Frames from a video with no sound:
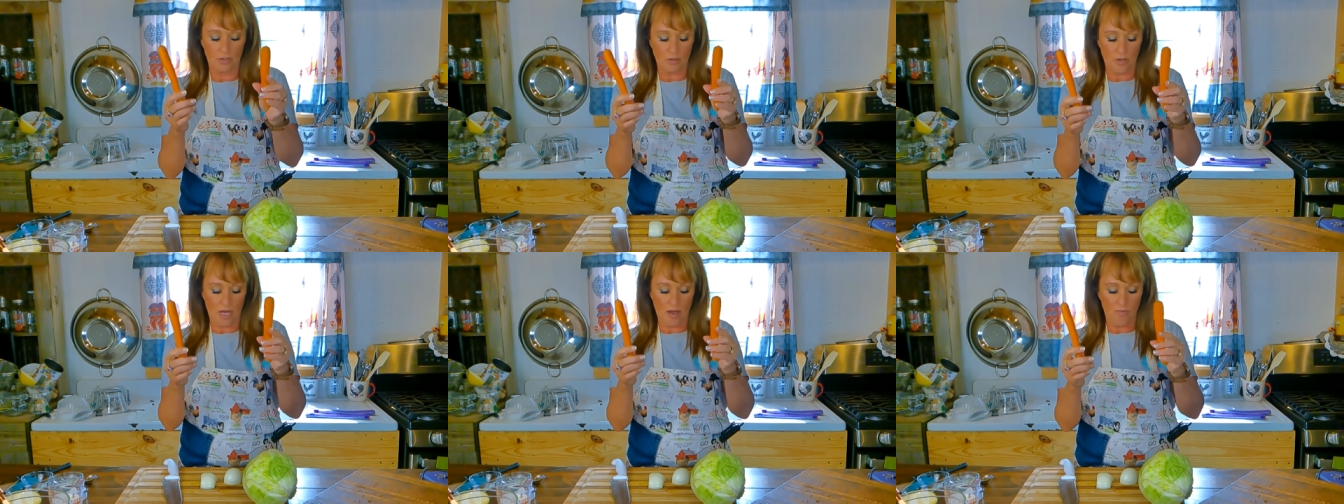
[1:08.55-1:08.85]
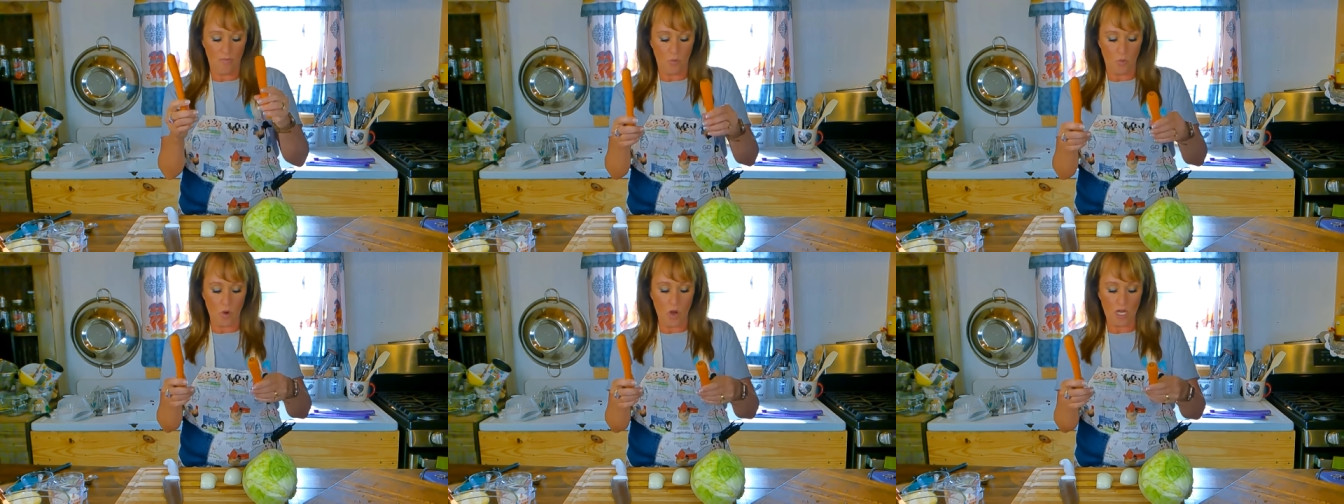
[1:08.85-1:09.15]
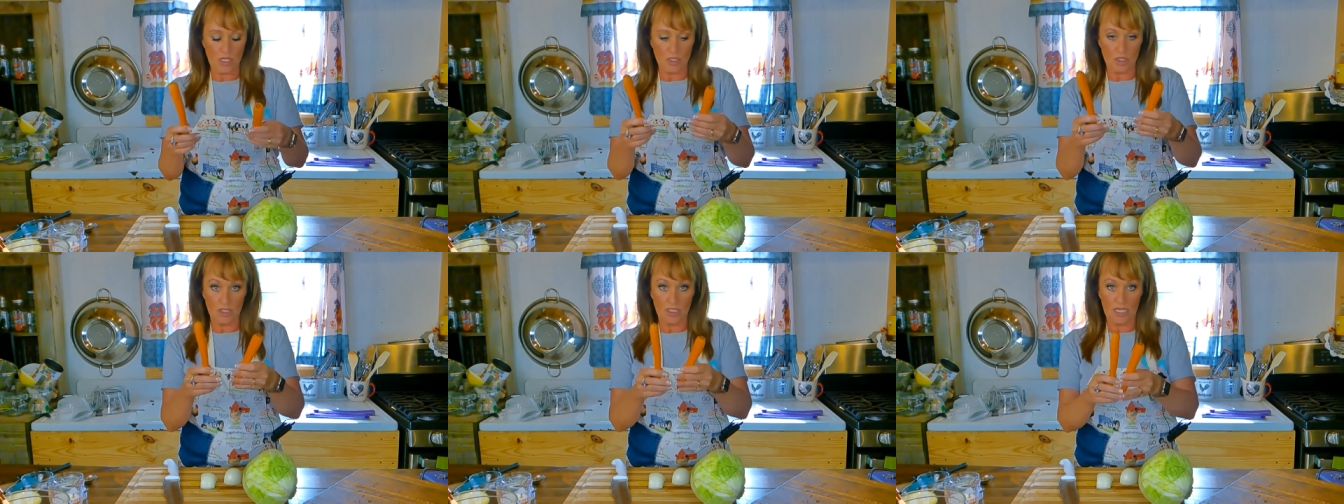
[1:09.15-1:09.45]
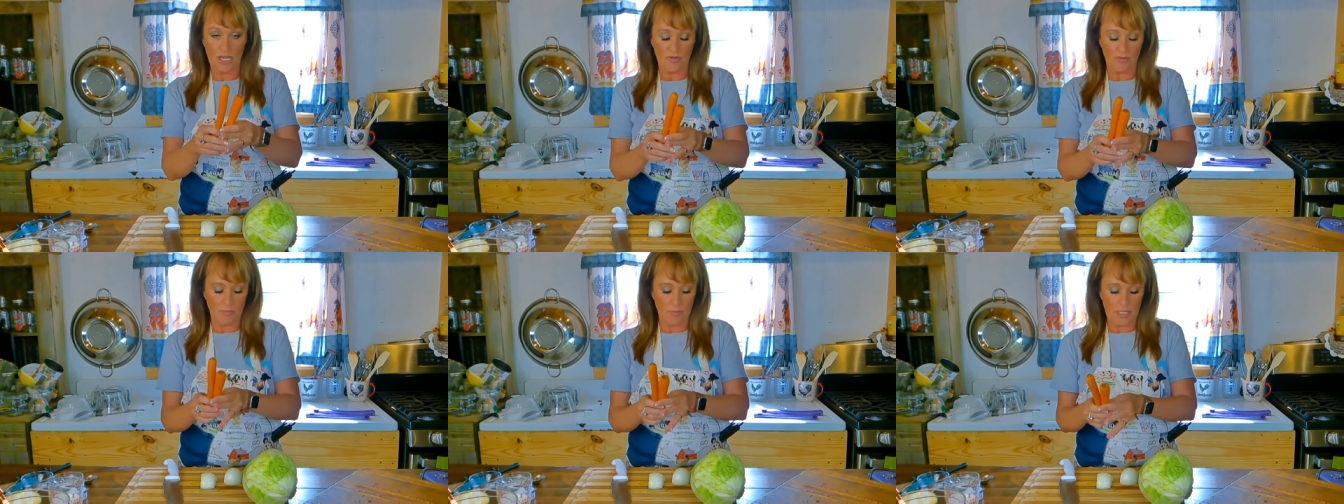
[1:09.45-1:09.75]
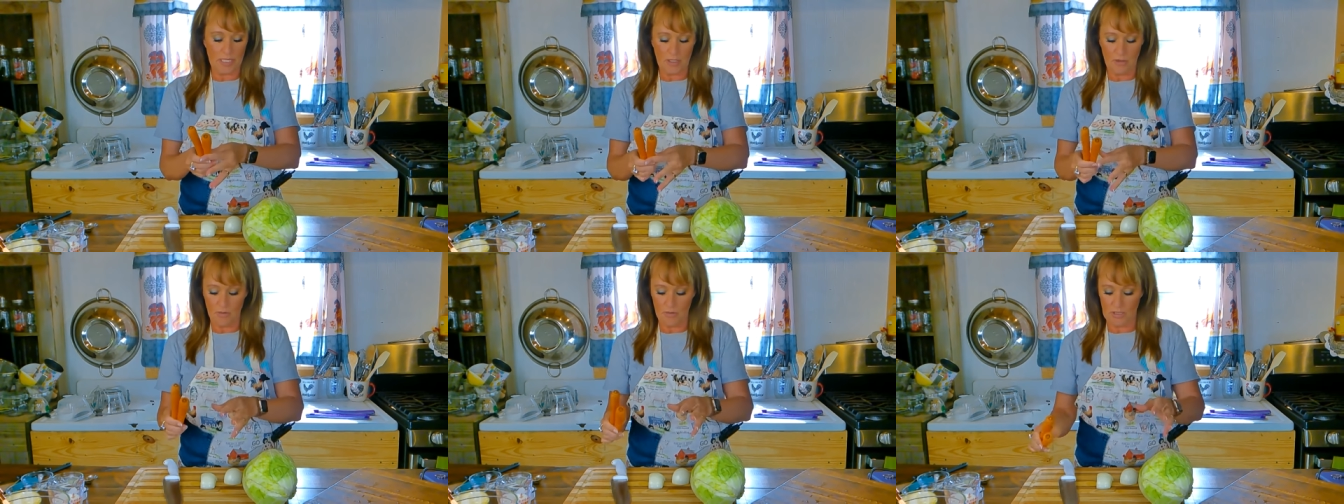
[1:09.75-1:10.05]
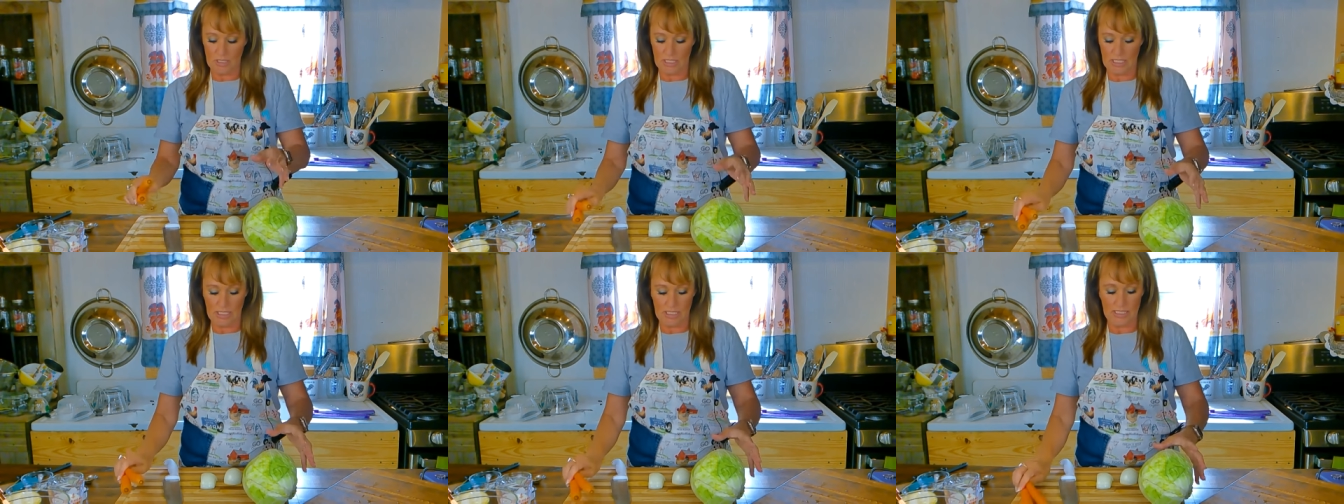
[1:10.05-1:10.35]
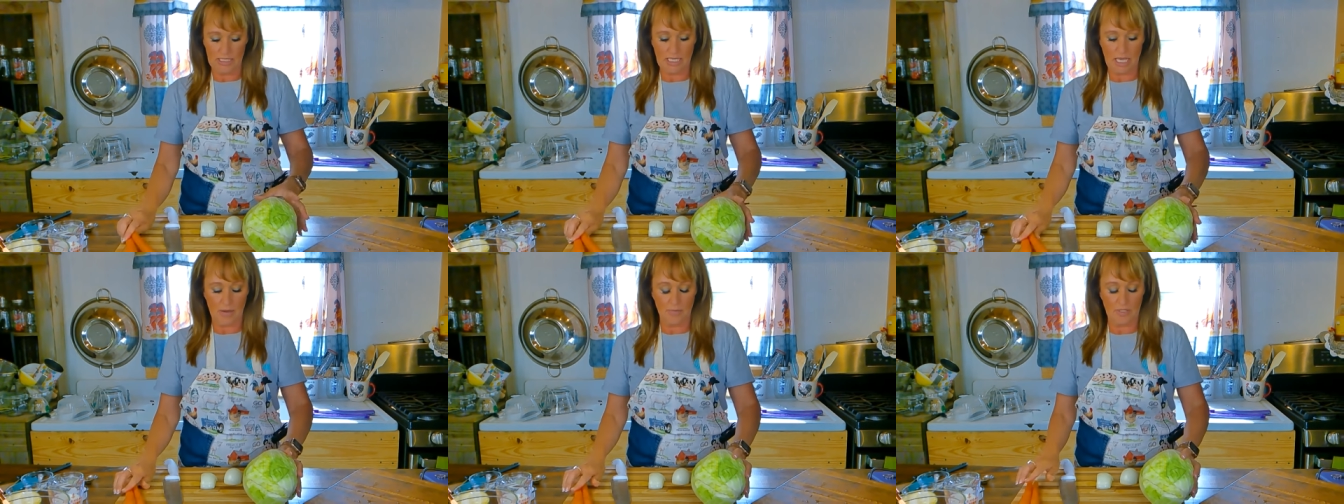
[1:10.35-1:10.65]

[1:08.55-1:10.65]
So I've washed and I've peeled these.